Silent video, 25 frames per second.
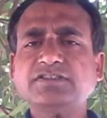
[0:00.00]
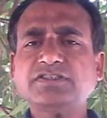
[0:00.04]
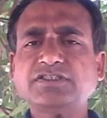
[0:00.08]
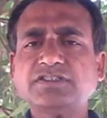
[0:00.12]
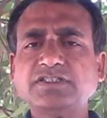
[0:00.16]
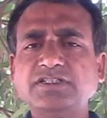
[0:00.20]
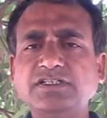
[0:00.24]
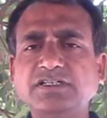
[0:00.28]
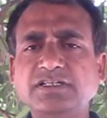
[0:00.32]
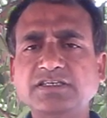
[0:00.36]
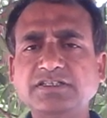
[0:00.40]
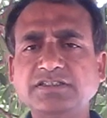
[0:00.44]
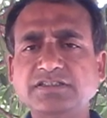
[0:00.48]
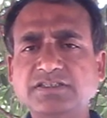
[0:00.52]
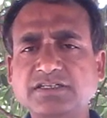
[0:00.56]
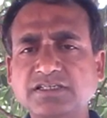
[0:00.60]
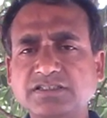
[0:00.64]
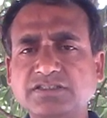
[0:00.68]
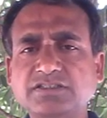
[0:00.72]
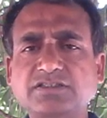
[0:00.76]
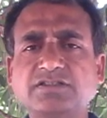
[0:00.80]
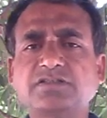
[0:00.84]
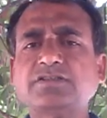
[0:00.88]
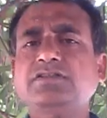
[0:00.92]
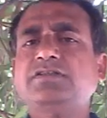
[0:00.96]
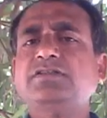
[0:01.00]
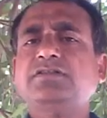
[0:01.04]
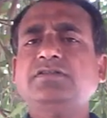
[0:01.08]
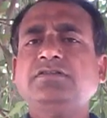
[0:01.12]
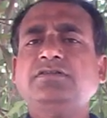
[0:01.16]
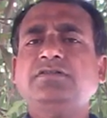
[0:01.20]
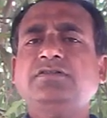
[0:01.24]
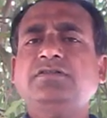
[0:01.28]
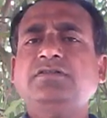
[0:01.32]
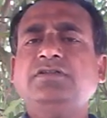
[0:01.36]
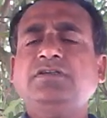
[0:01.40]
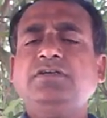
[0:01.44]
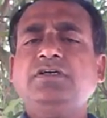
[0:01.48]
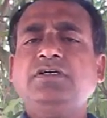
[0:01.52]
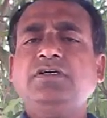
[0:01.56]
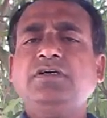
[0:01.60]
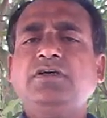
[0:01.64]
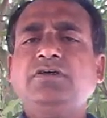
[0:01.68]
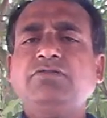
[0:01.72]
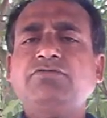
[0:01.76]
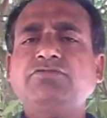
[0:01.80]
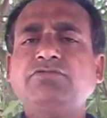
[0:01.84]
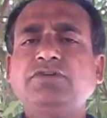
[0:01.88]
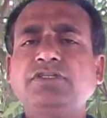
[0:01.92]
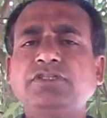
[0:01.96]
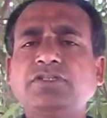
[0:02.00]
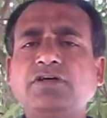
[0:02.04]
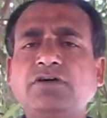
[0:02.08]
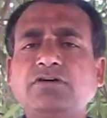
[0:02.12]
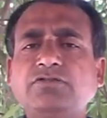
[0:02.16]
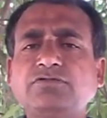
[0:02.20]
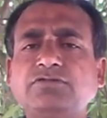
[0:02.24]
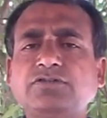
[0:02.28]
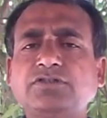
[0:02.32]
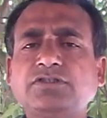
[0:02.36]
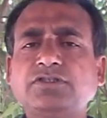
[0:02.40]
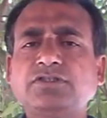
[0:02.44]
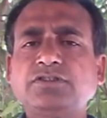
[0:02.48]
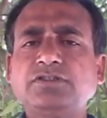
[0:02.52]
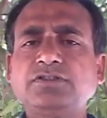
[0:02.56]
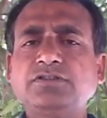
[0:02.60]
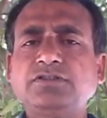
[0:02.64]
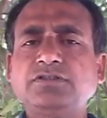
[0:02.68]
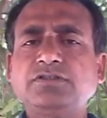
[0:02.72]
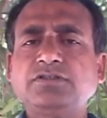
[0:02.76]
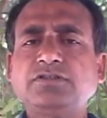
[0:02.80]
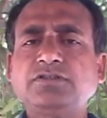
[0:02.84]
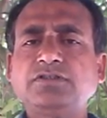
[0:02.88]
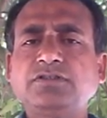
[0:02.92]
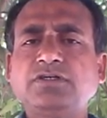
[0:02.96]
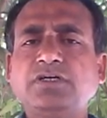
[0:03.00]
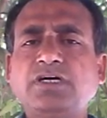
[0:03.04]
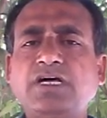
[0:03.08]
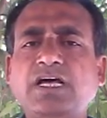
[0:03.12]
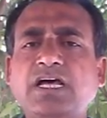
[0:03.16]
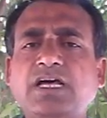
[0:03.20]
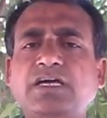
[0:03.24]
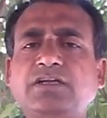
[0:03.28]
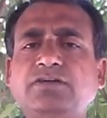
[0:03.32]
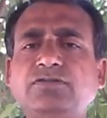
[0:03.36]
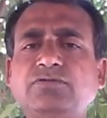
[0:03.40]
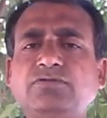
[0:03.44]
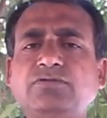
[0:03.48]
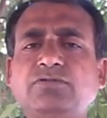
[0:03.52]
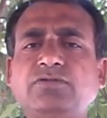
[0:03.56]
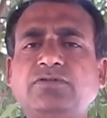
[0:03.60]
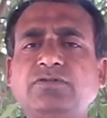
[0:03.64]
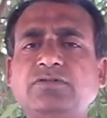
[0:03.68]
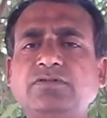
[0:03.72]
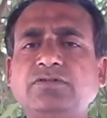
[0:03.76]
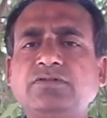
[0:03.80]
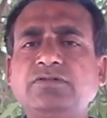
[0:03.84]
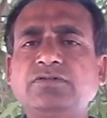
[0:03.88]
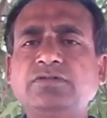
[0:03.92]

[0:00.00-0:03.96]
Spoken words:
steel industry. Without iron ore,